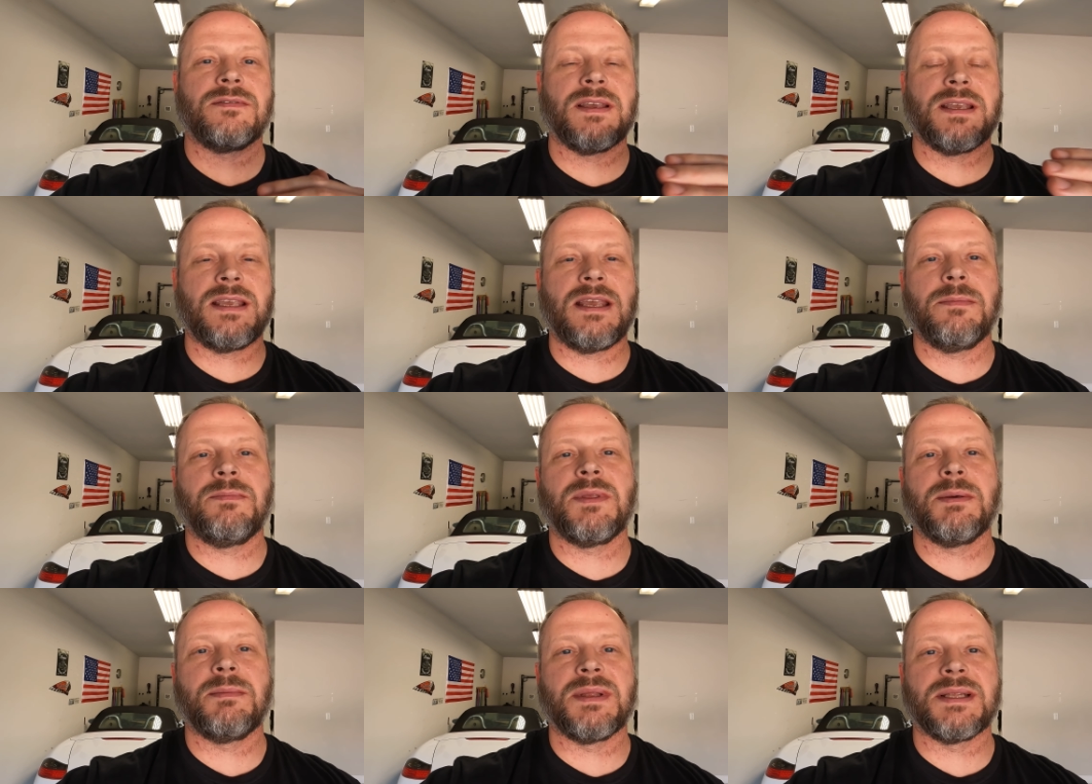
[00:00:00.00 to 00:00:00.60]
They
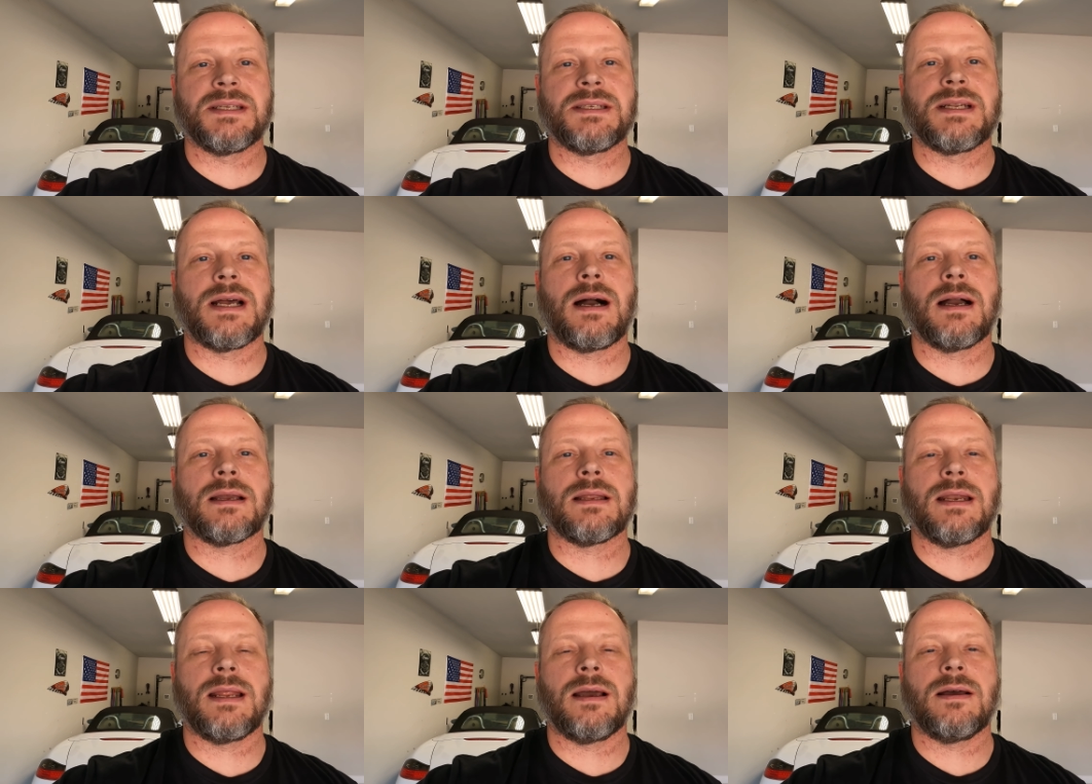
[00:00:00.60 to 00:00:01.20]
keep them in
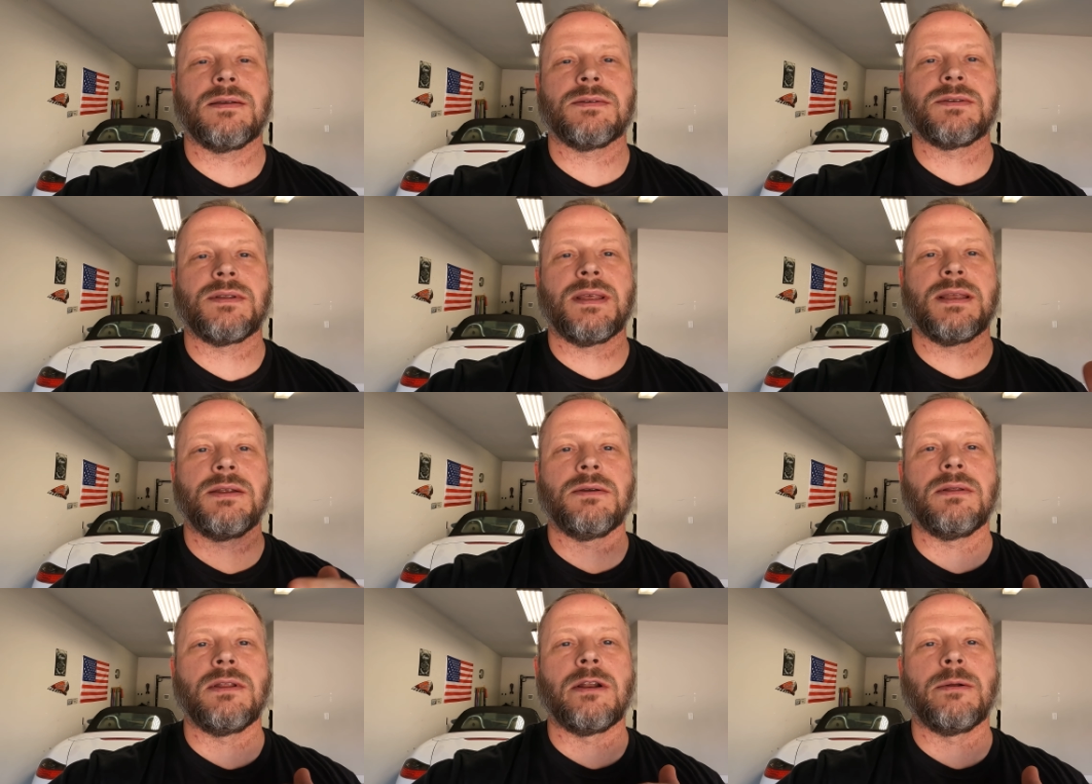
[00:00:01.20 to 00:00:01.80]
stock now, so they
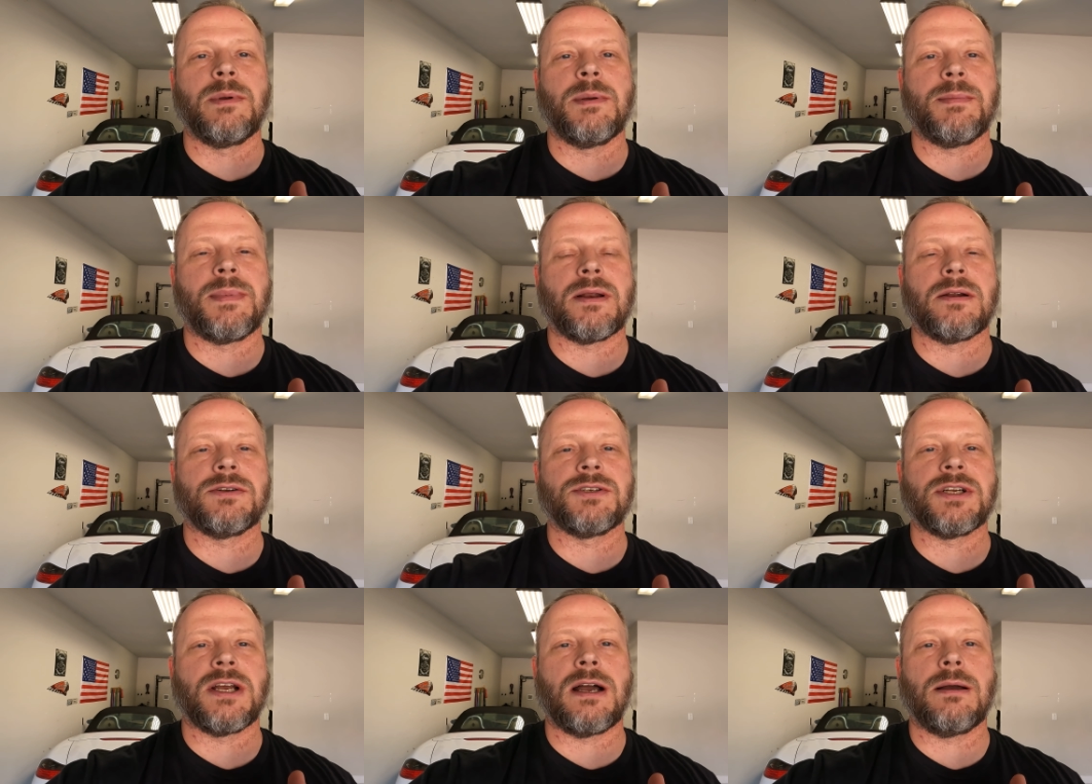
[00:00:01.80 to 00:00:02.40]
do a little bit
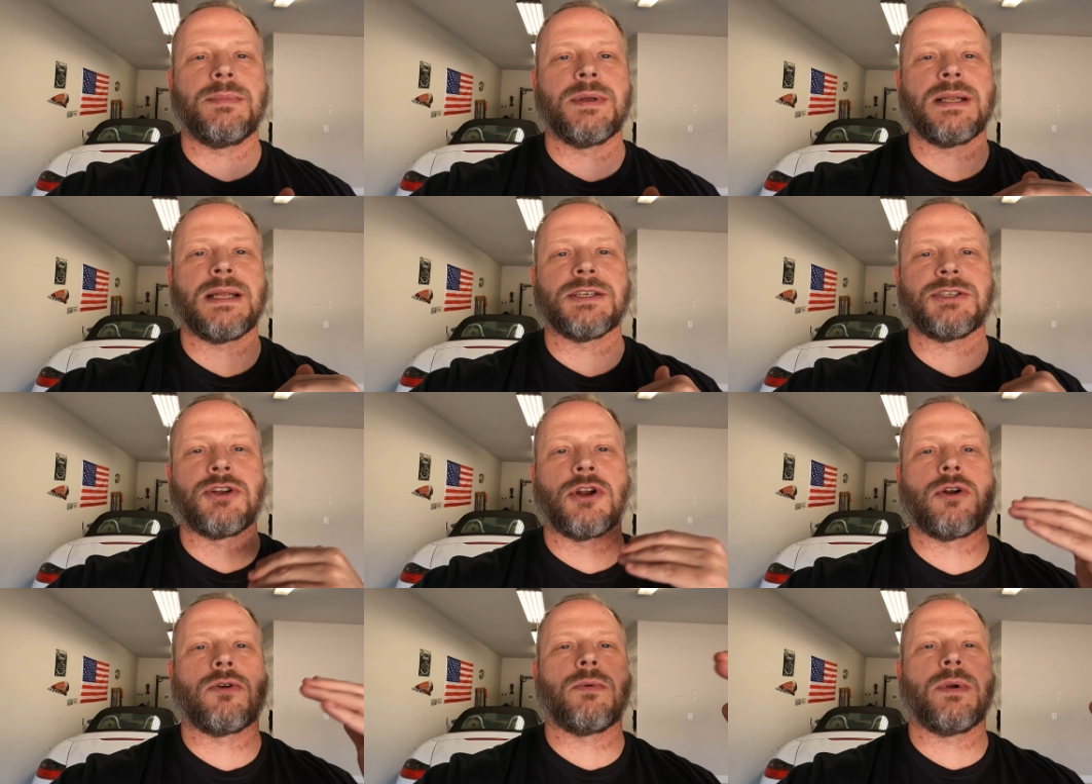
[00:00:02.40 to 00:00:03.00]
better job at like
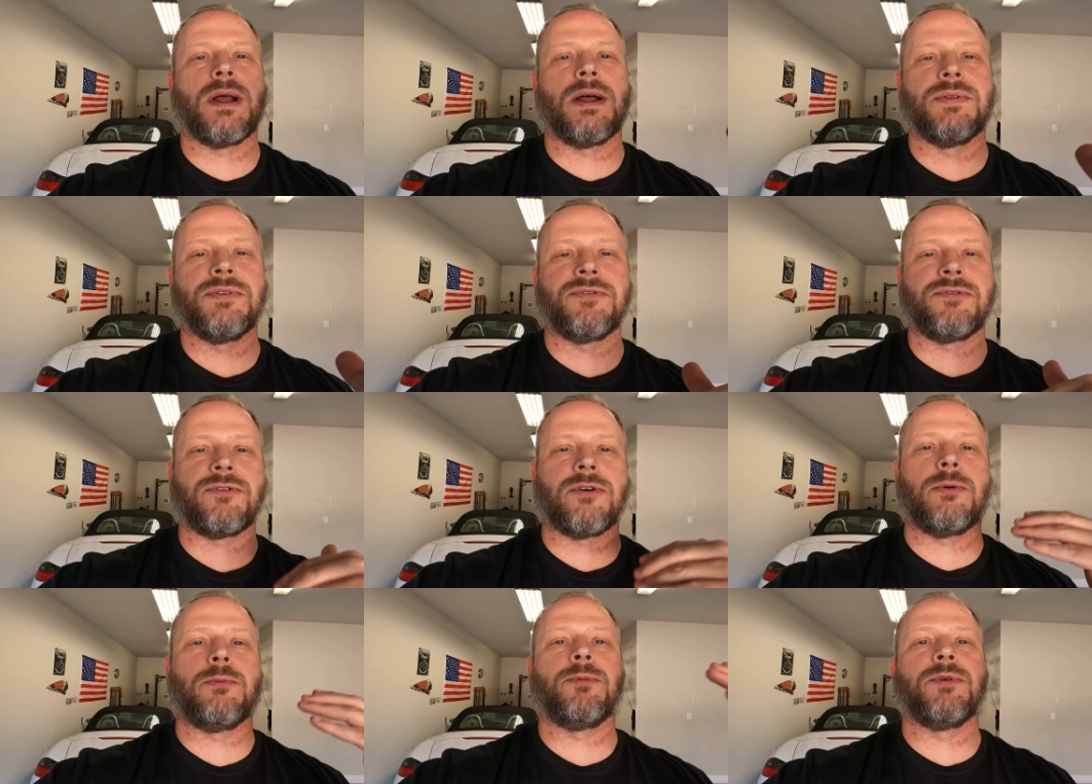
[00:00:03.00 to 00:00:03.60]
turnarounds
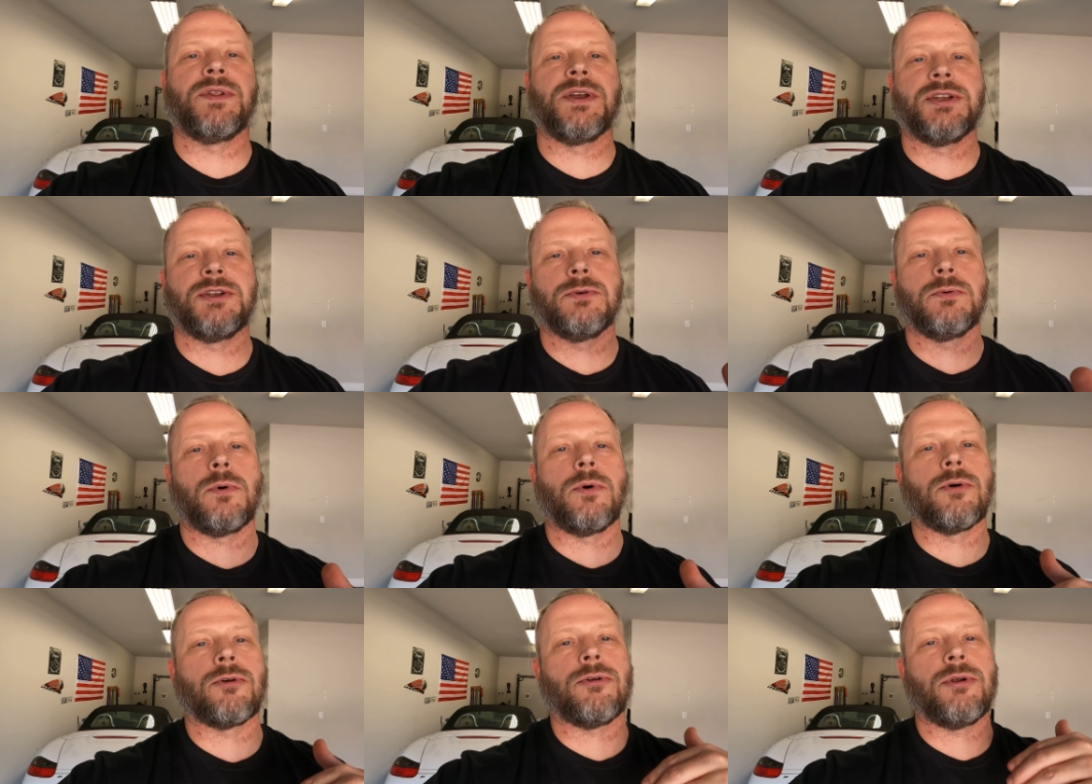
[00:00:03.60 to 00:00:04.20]
from when they do
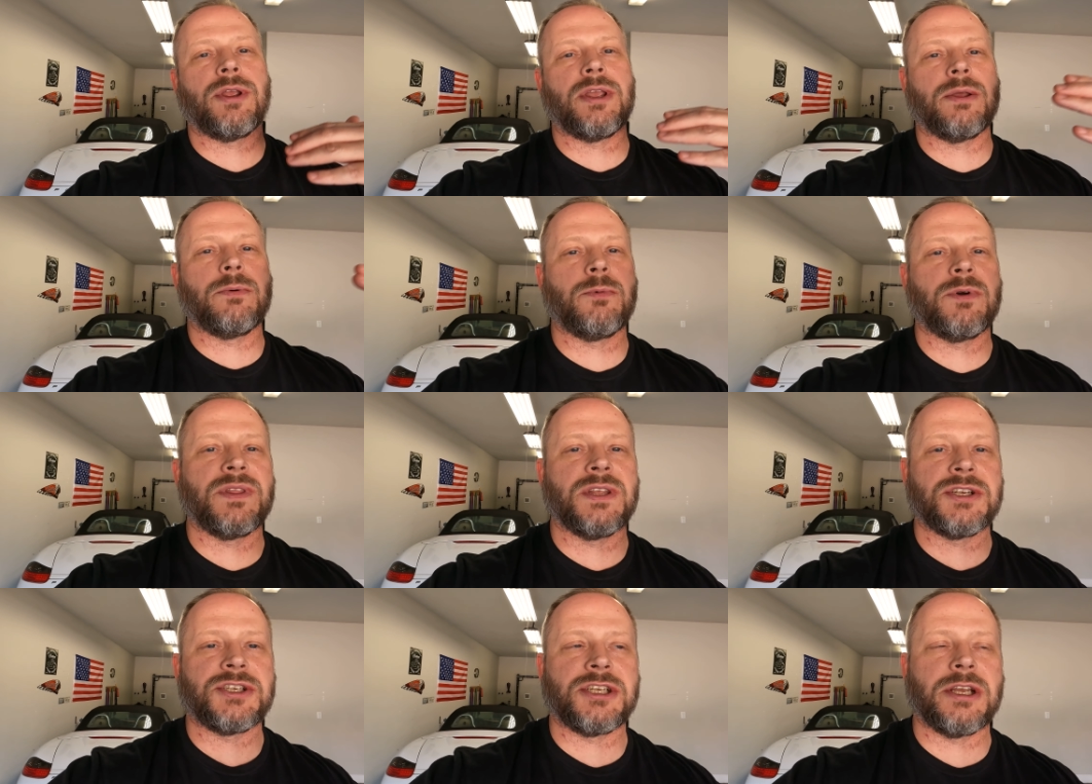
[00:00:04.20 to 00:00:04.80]
ordering and
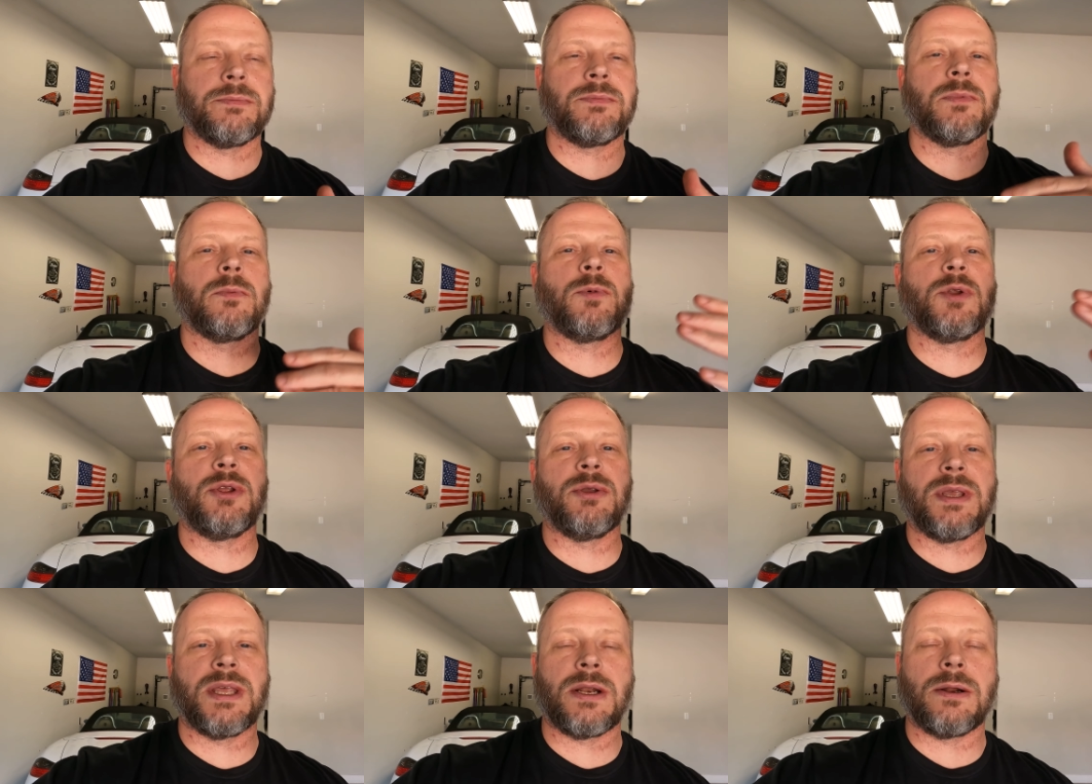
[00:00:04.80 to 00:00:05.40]
when they ship and
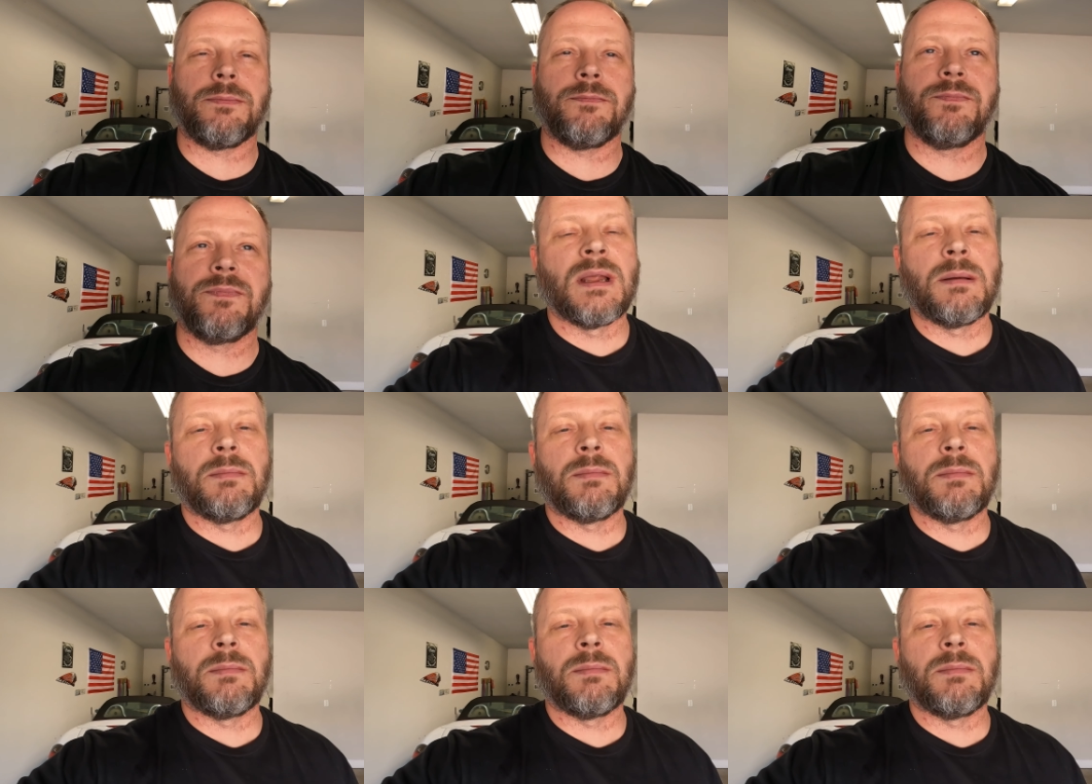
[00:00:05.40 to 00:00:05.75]
when you get them.